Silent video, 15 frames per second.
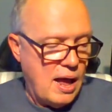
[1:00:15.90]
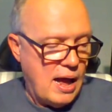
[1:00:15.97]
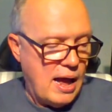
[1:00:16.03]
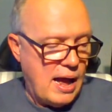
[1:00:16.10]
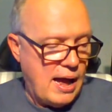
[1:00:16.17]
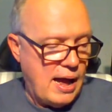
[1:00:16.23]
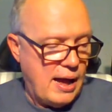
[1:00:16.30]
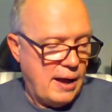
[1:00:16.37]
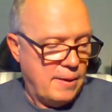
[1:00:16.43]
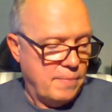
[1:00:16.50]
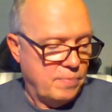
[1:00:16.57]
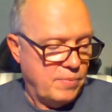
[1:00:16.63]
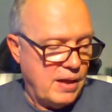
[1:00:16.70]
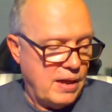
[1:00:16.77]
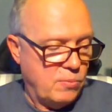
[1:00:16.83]

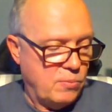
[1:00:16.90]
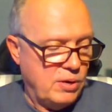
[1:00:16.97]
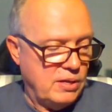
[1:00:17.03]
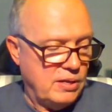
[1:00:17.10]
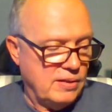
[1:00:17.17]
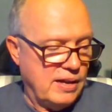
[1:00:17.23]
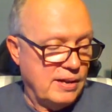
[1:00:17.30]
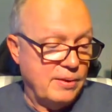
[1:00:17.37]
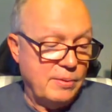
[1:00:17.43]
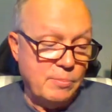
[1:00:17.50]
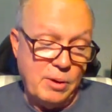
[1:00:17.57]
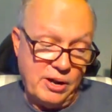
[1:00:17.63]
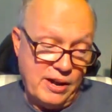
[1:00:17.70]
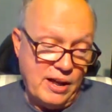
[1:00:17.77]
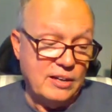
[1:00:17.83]
They really,
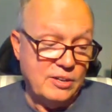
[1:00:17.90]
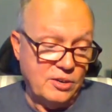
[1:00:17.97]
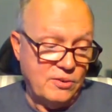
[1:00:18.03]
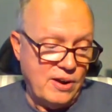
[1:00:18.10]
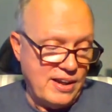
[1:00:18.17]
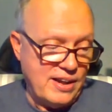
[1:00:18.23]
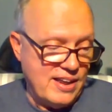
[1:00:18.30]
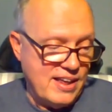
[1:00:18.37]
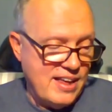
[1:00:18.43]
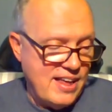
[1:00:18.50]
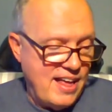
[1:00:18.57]
Mary Ellen, you're right.